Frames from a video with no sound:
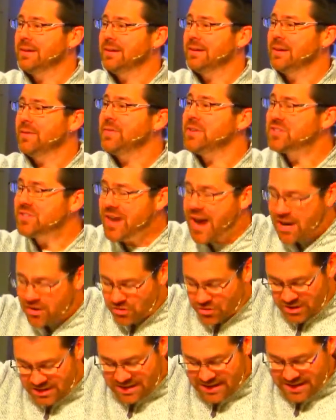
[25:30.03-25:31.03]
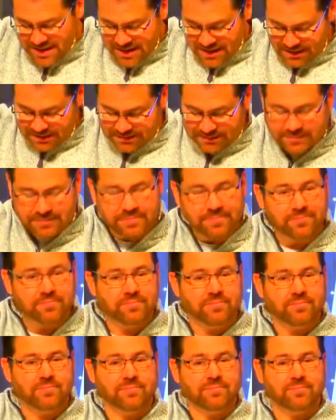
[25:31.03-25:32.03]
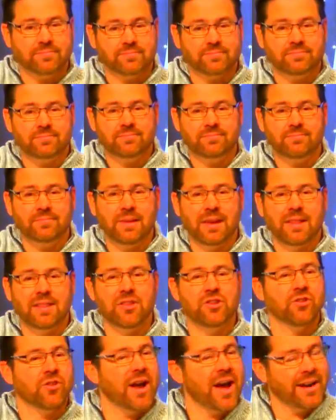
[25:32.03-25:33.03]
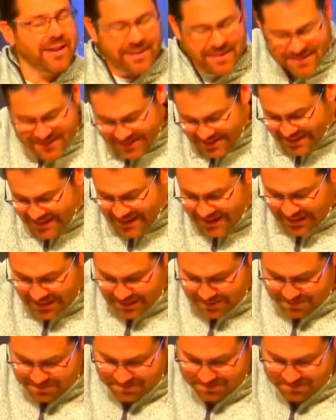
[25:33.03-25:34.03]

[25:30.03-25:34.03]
If he's not your king, then you're not in his kingdom.